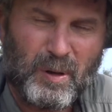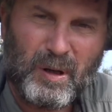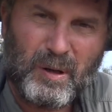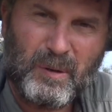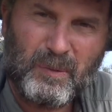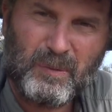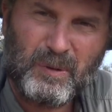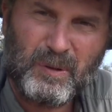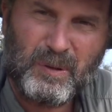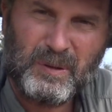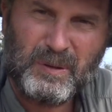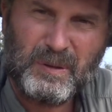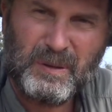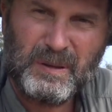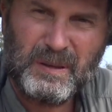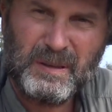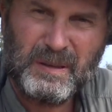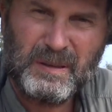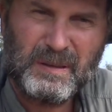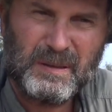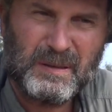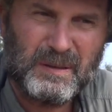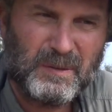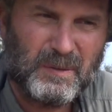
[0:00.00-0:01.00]
part, we're
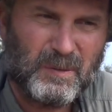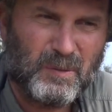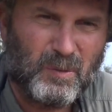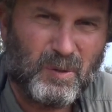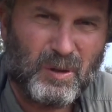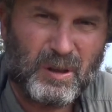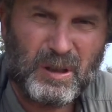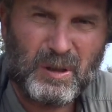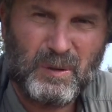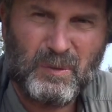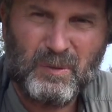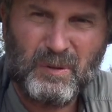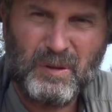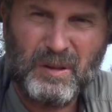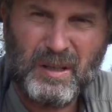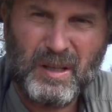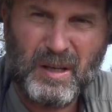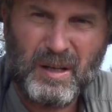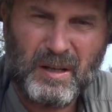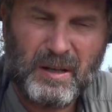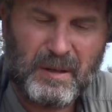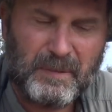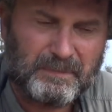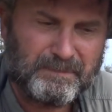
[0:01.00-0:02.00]
working with
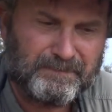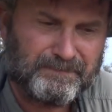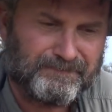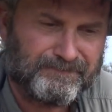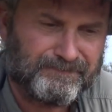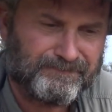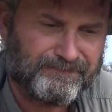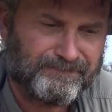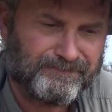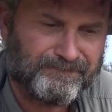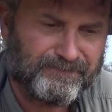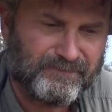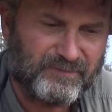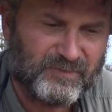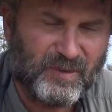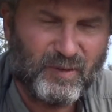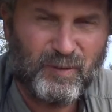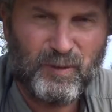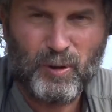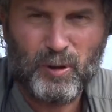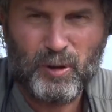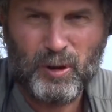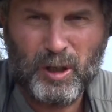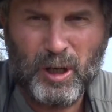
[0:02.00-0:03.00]
um,
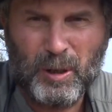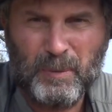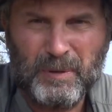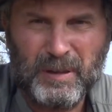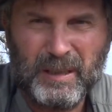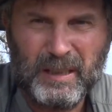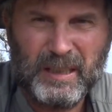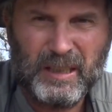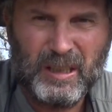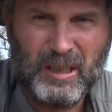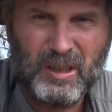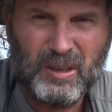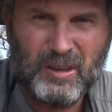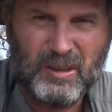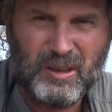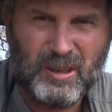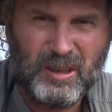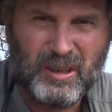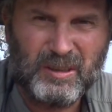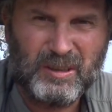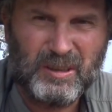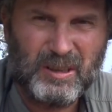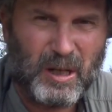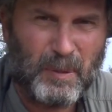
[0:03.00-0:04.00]
fluorocarbon leaders
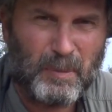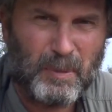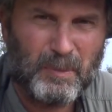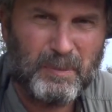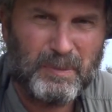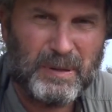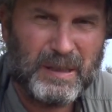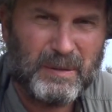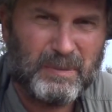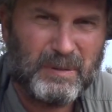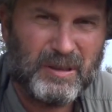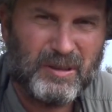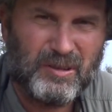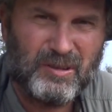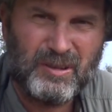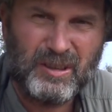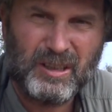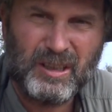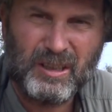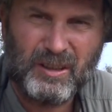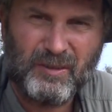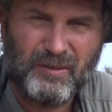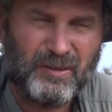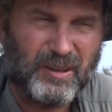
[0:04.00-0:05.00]
and a couple BBs
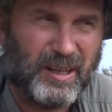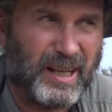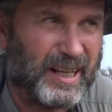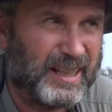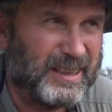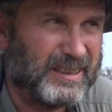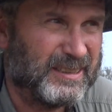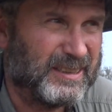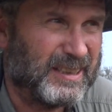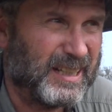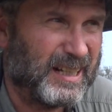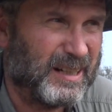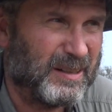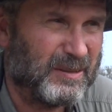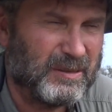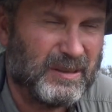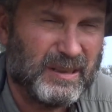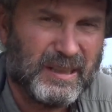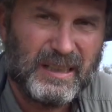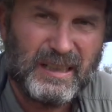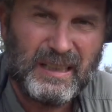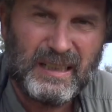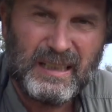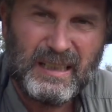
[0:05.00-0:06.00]
to get the flies down.
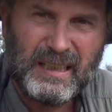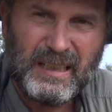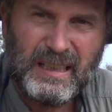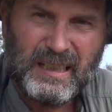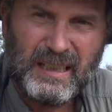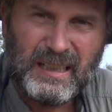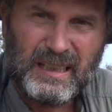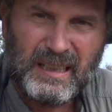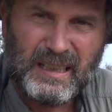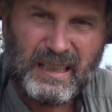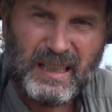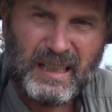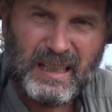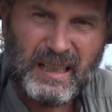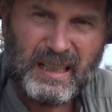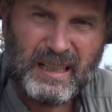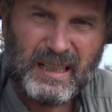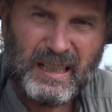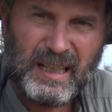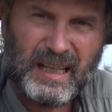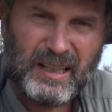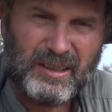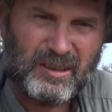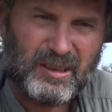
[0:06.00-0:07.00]

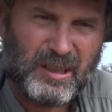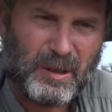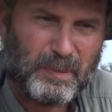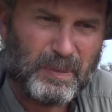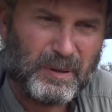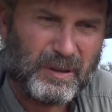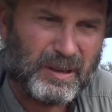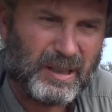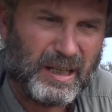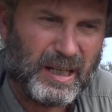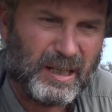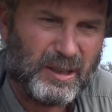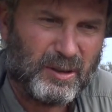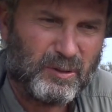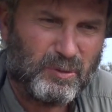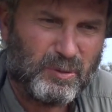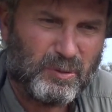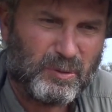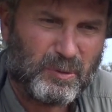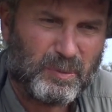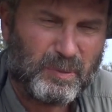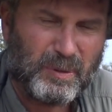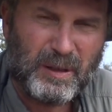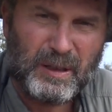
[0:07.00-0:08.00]
Uh, the last couple of days
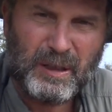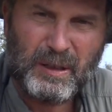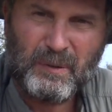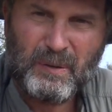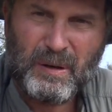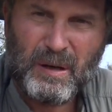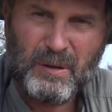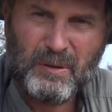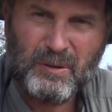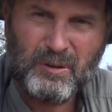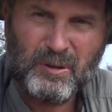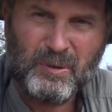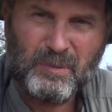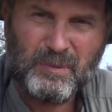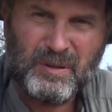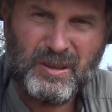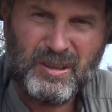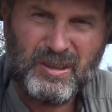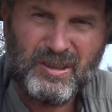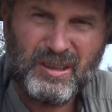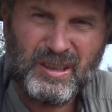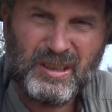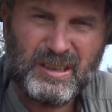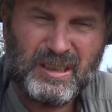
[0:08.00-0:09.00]
we were playing around with some
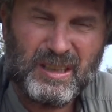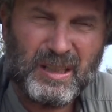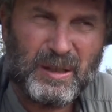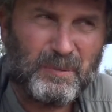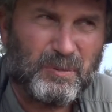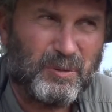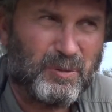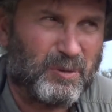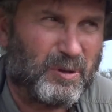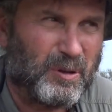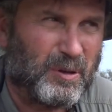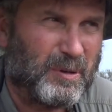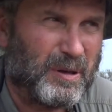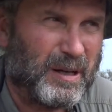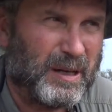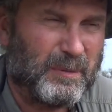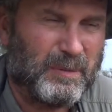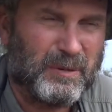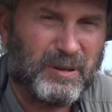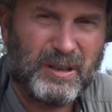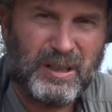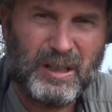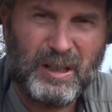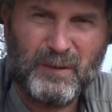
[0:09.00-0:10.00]
sink tips. We were
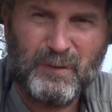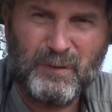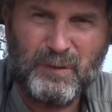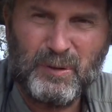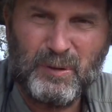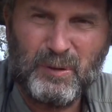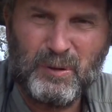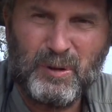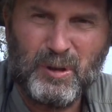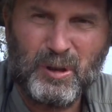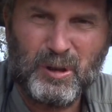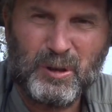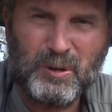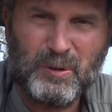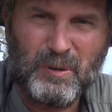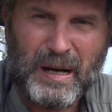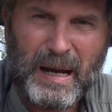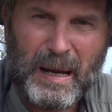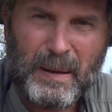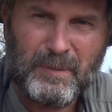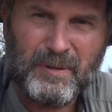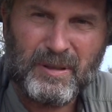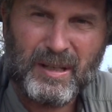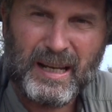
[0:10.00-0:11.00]
able to get a few good
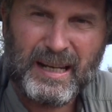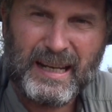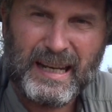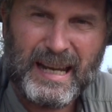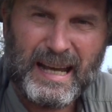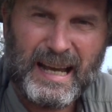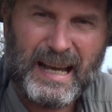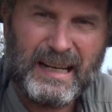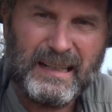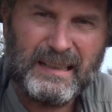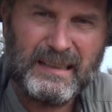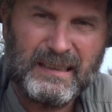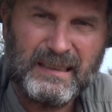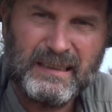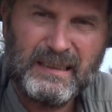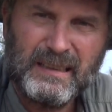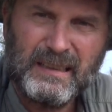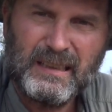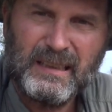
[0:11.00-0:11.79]
grabs on that.